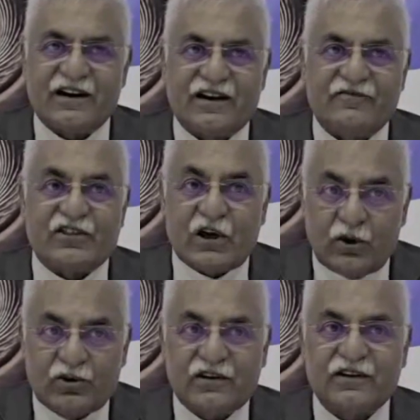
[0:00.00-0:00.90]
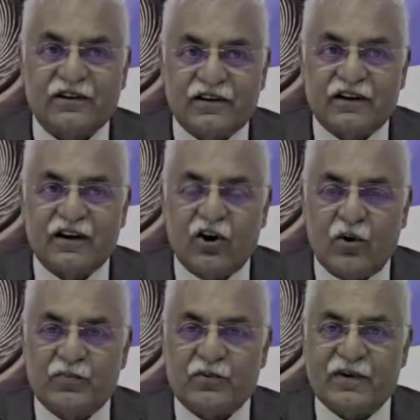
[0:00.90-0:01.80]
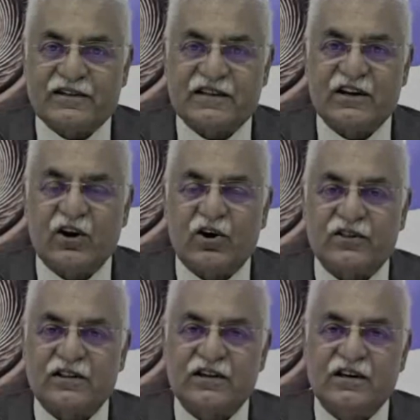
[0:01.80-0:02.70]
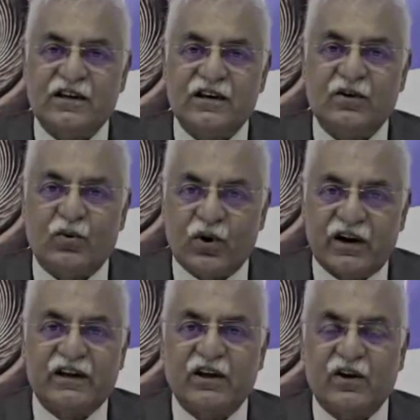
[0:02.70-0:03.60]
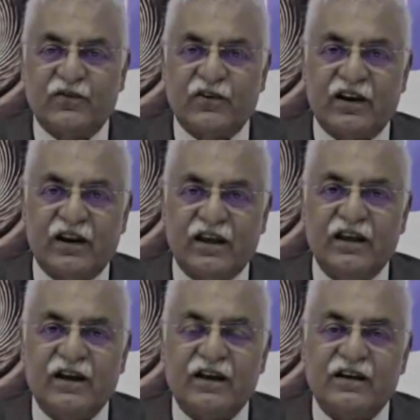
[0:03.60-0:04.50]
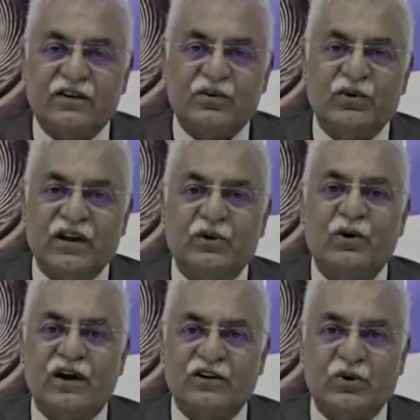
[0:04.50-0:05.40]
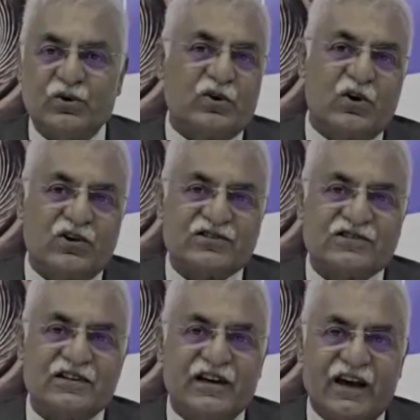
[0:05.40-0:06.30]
without compromising on the quality of training, you need to cut down on costs.